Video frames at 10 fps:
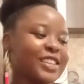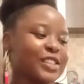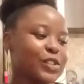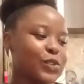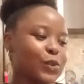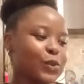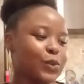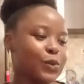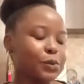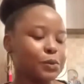
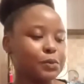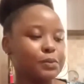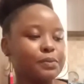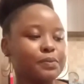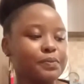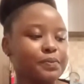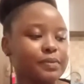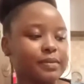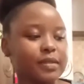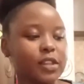So
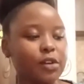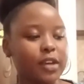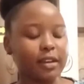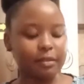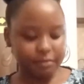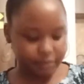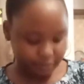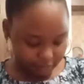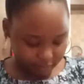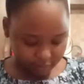oh yeah,
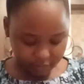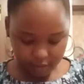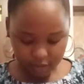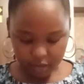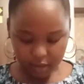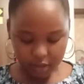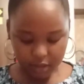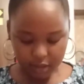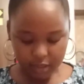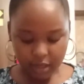
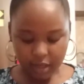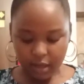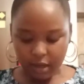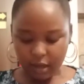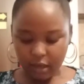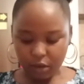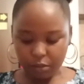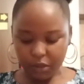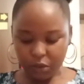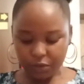just a little
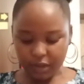bit of